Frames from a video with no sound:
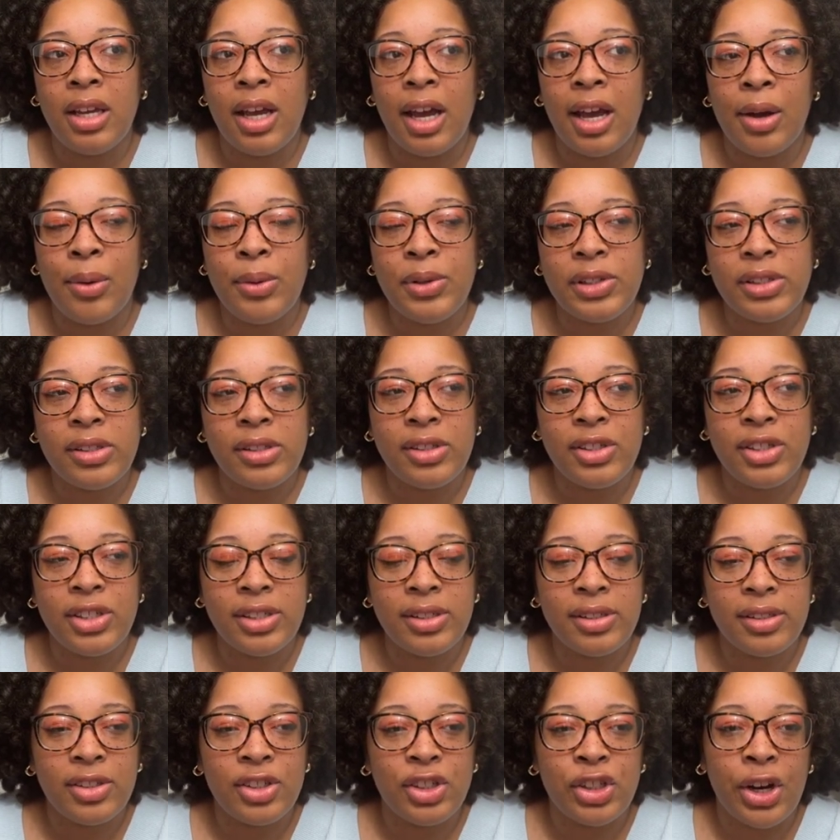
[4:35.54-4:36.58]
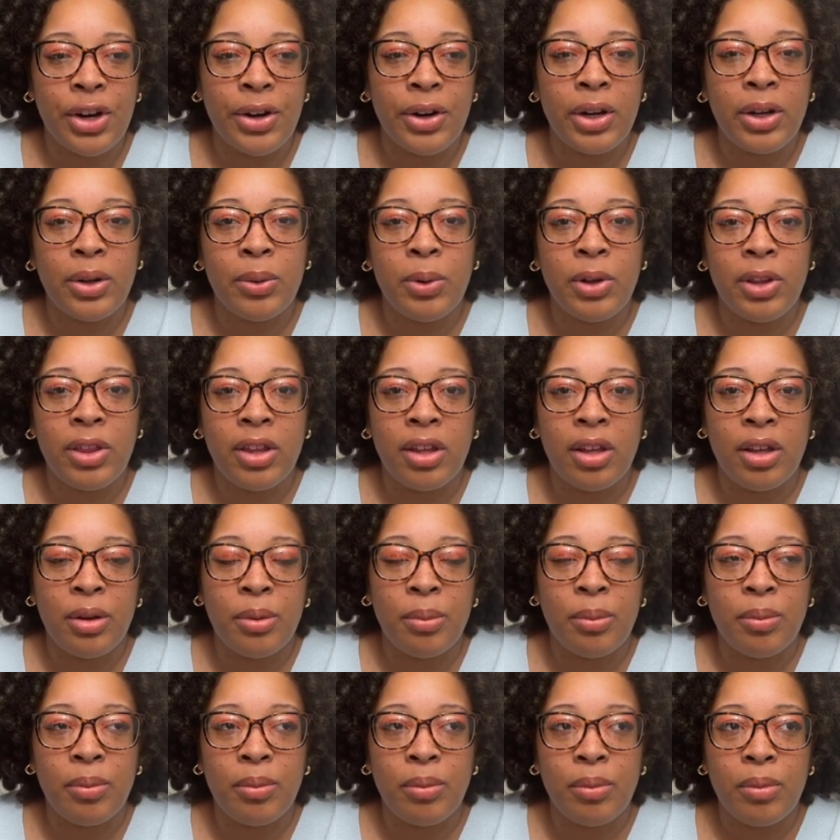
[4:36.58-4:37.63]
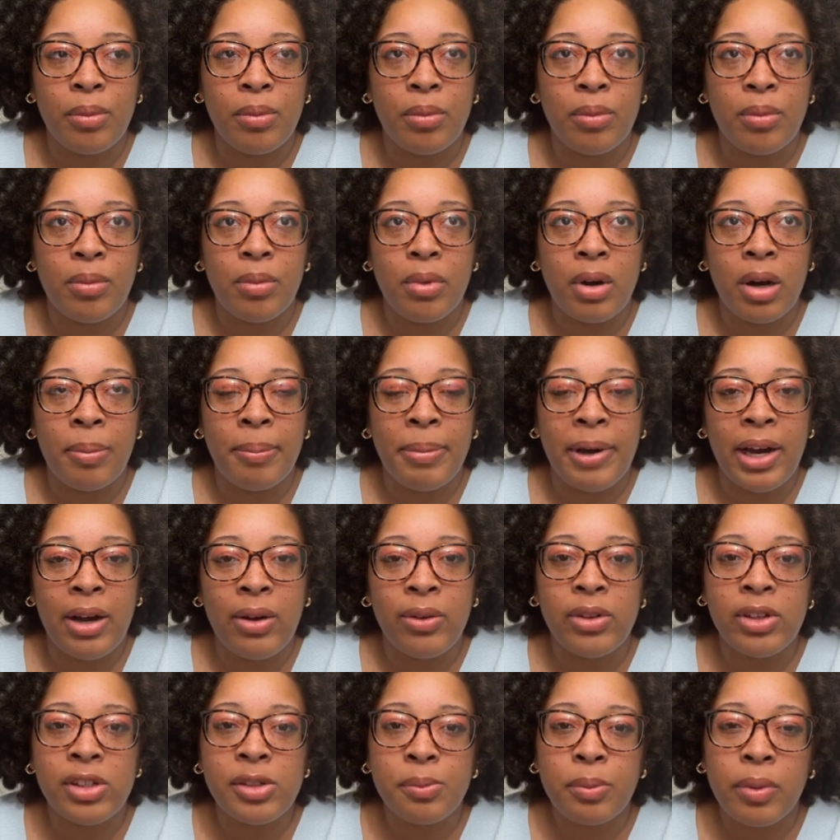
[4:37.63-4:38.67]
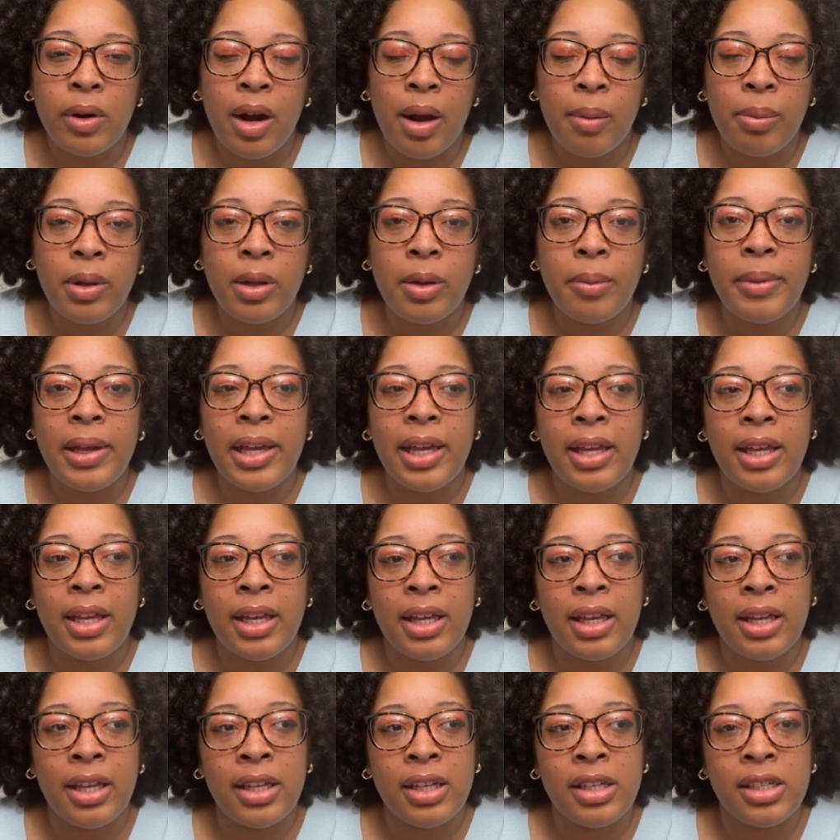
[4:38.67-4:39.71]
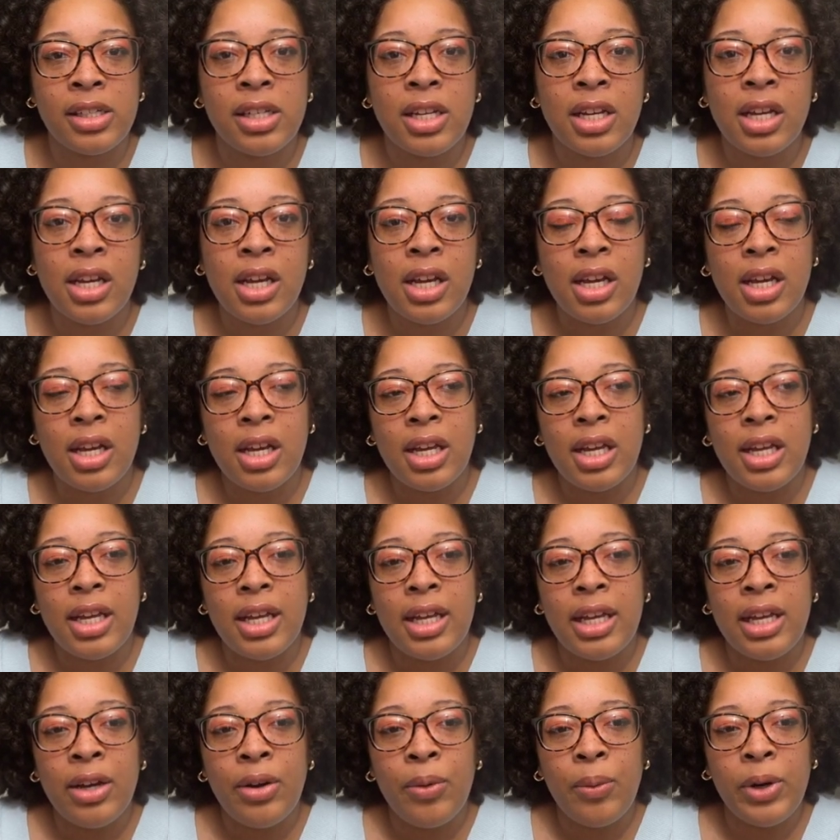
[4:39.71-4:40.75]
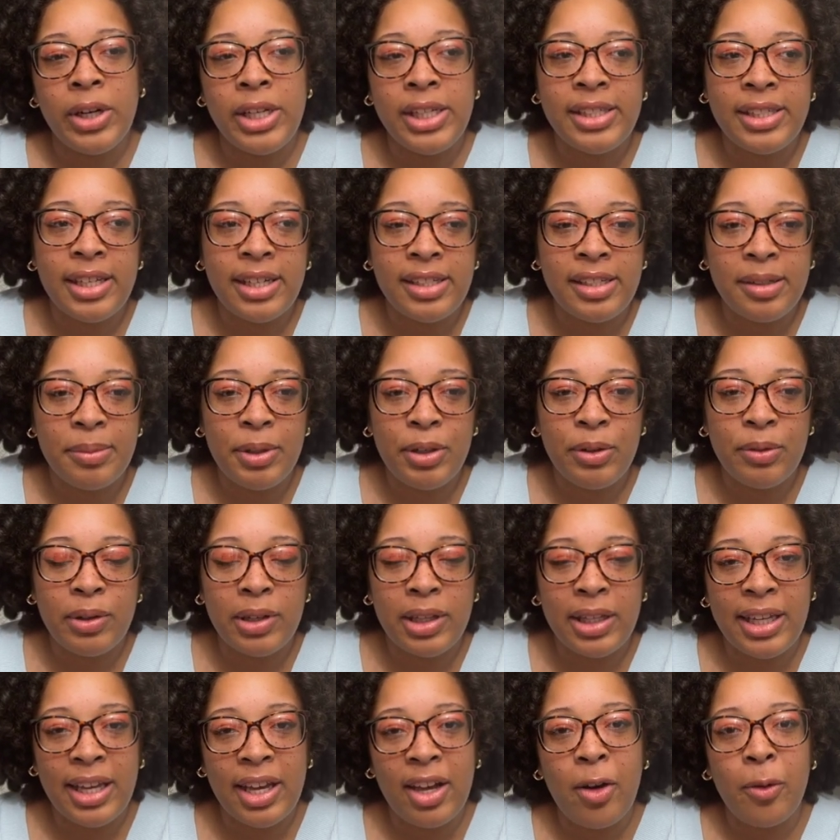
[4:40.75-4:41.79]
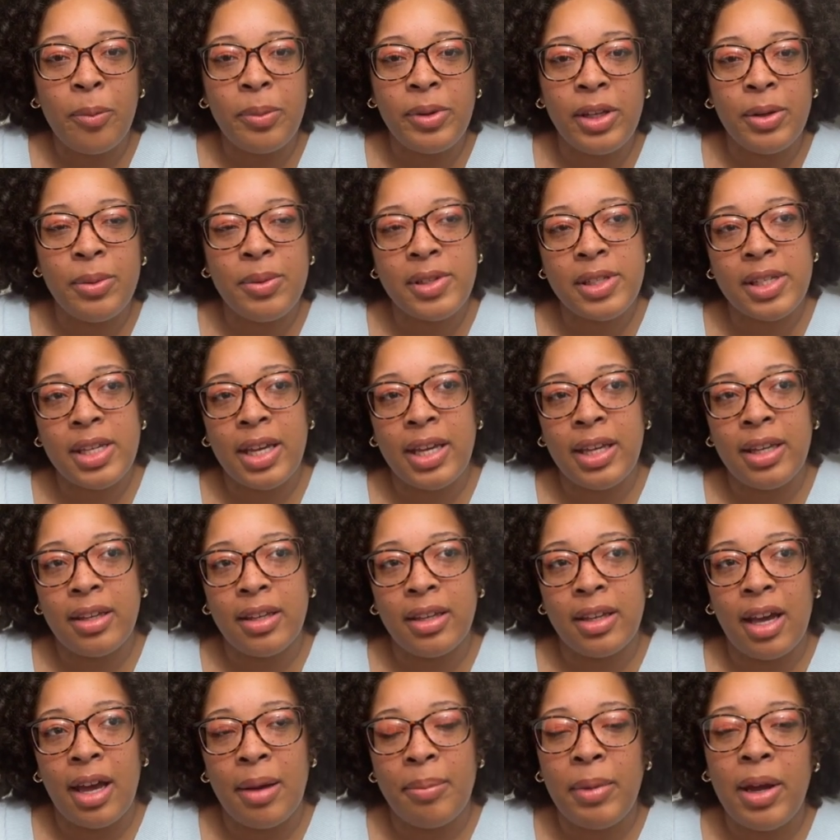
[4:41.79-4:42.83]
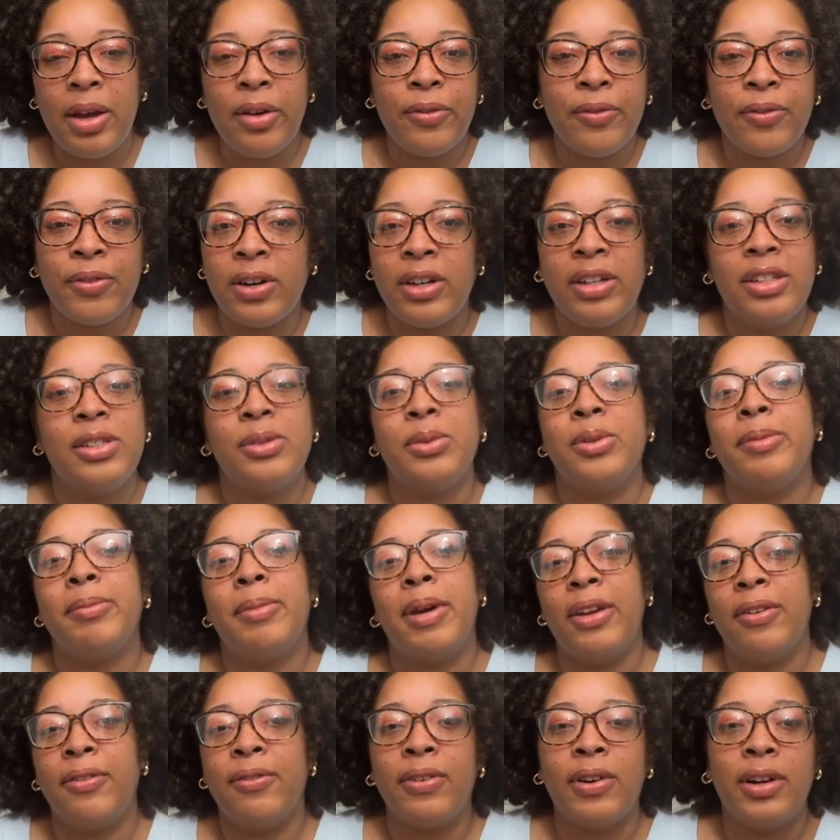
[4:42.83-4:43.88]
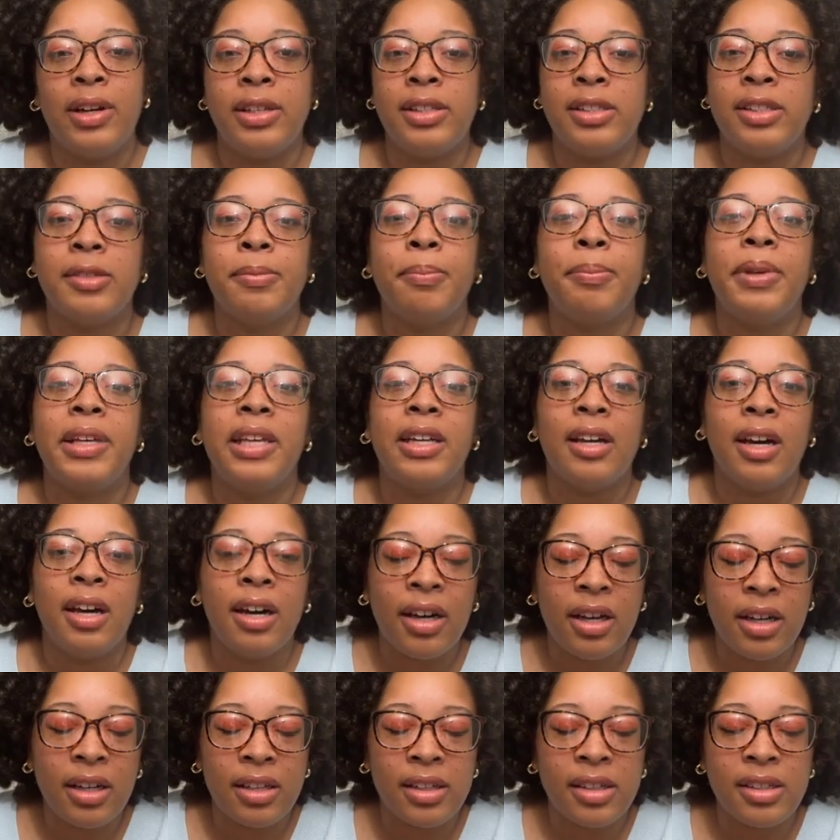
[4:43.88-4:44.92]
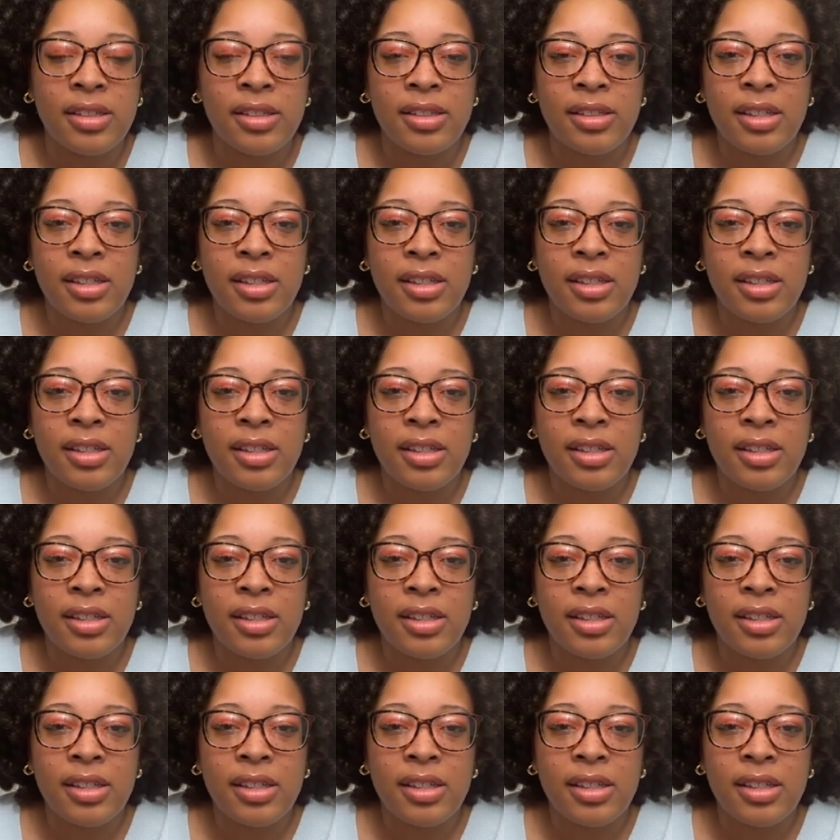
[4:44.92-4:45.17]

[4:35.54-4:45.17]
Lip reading: was just sharing with him about this problem, and what he said to me really helped. He was like, I'm not friends with my friends because